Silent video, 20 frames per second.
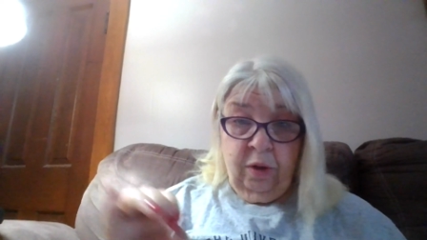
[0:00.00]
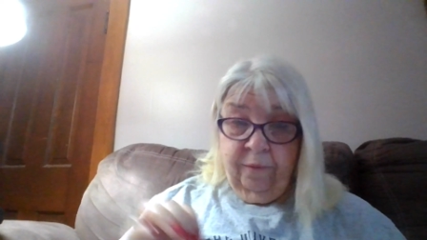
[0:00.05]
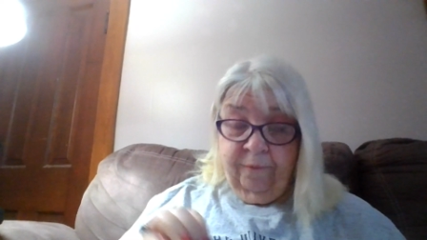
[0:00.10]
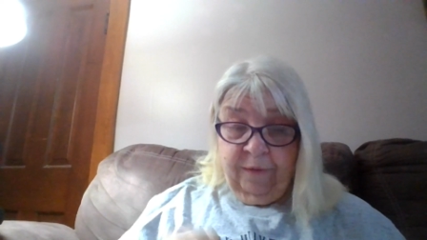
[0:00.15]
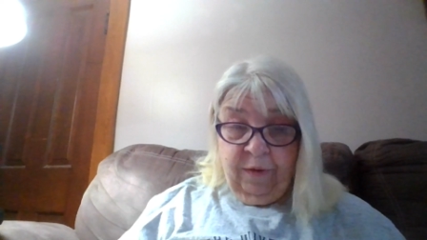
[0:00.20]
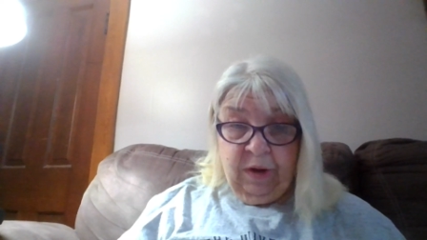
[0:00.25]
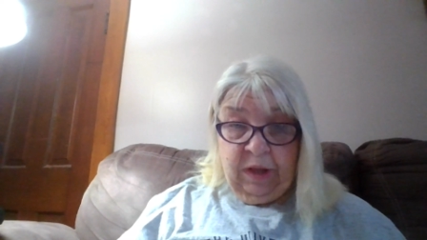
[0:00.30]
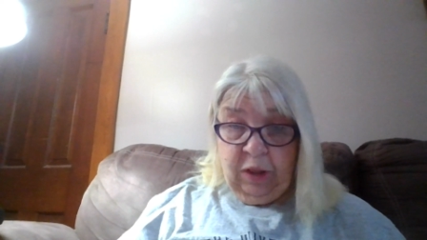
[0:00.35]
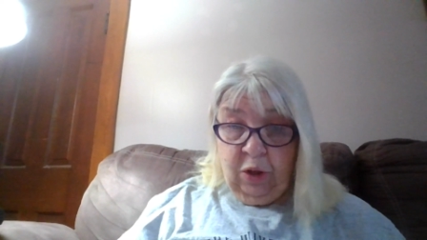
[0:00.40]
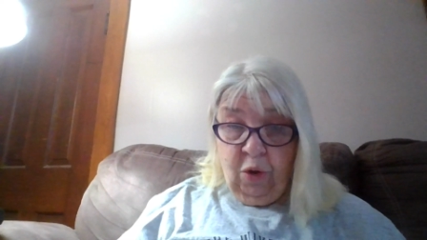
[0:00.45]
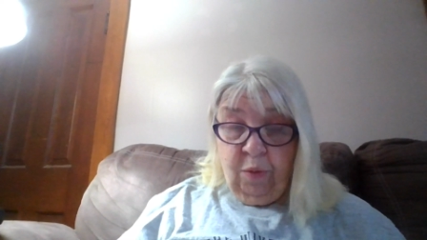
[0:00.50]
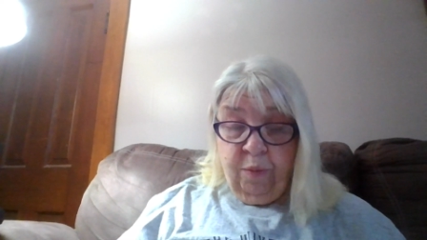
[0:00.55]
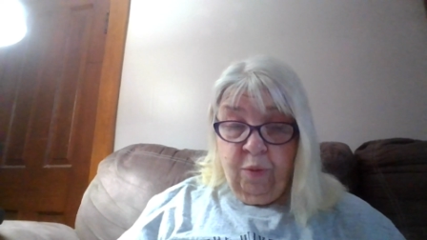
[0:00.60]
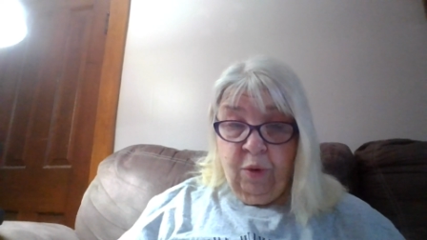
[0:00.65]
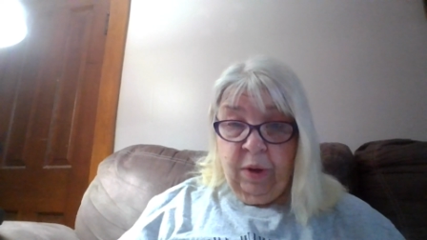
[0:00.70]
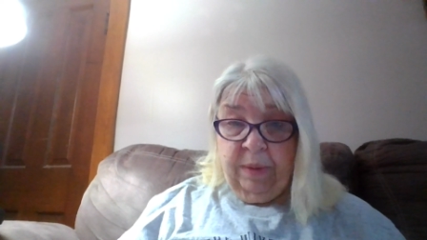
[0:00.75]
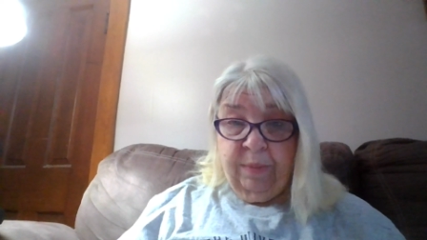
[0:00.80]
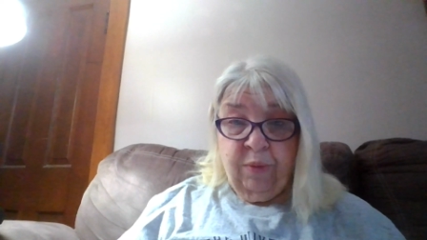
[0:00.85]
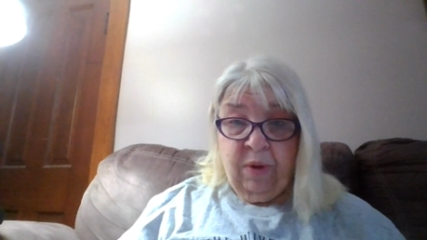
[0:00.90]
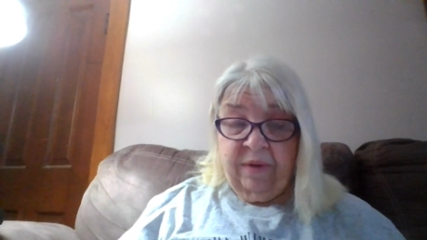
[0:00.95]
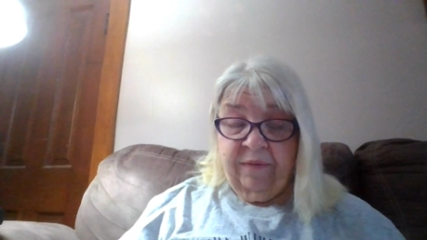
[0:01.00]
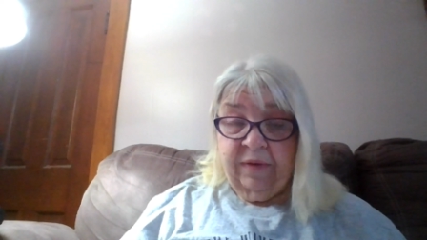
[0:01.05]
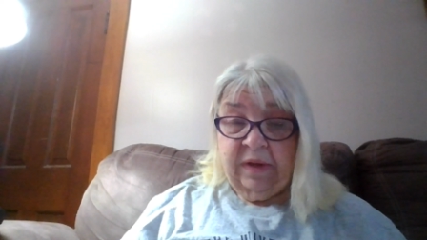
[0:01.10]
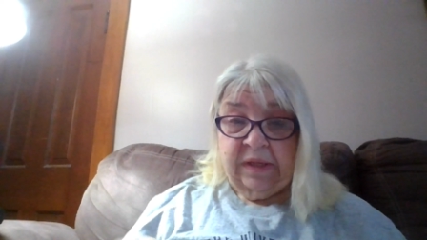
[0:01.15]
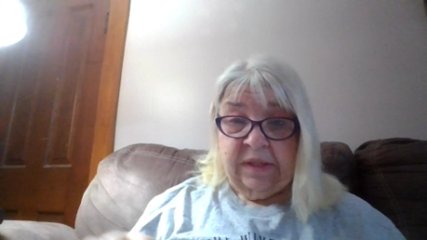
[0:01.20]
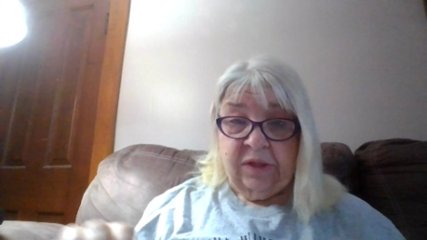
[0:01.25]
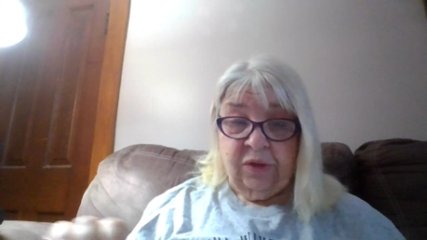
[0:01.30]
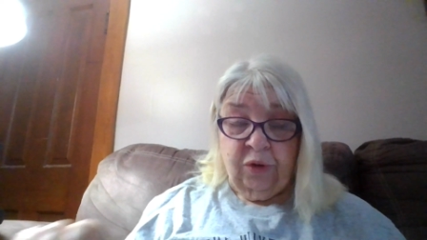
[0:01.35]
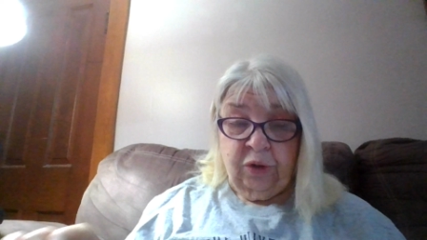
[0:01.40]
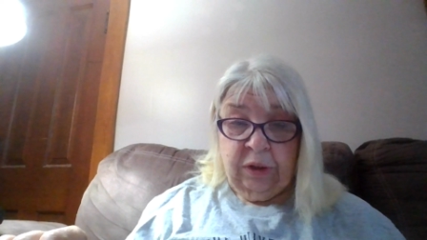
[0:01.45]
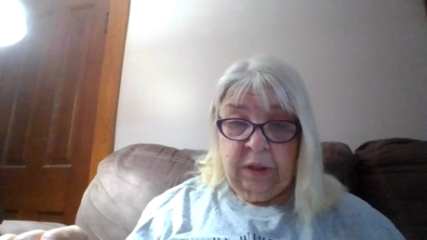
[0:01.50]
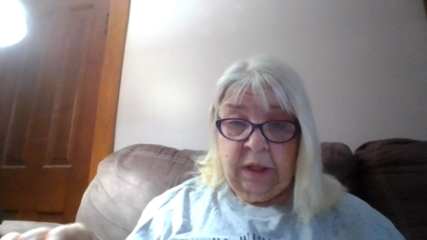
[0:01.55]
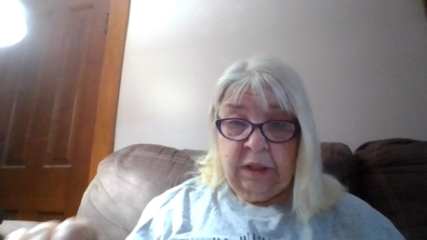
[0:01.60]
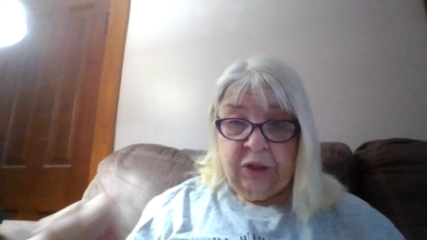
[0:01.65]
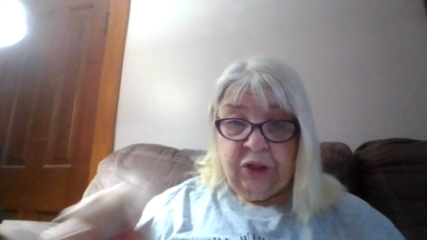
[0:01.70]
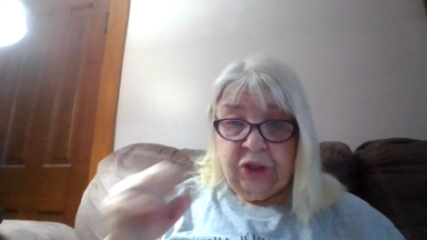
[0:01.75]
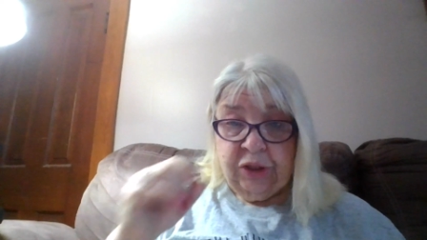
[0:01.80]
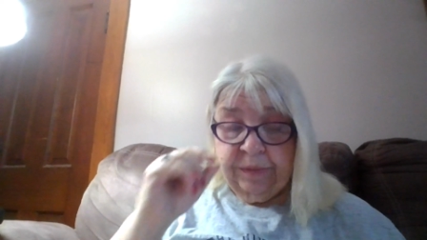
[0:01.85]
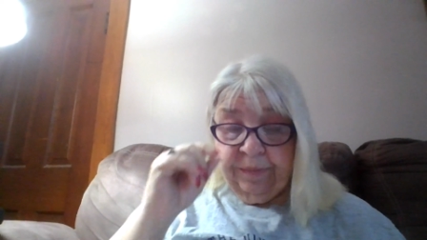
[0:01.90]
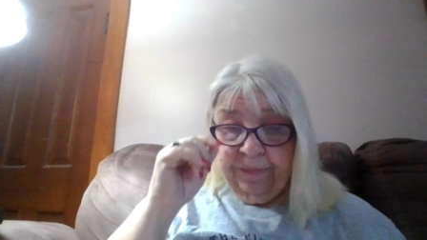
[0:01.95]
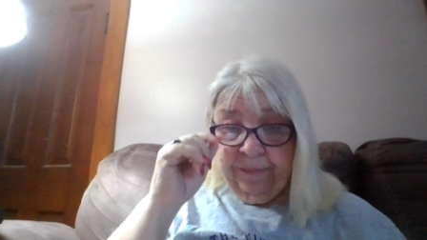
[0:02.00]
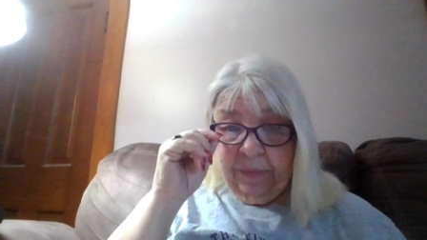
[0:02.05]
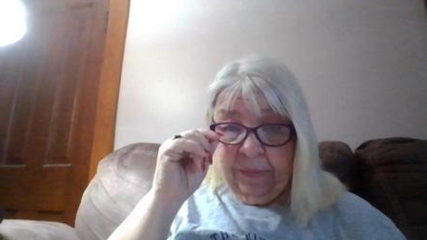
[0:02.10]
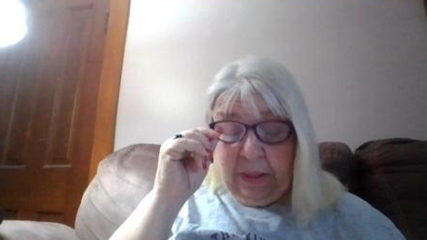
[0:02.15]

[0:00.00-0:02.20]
very low point breakfast or lunch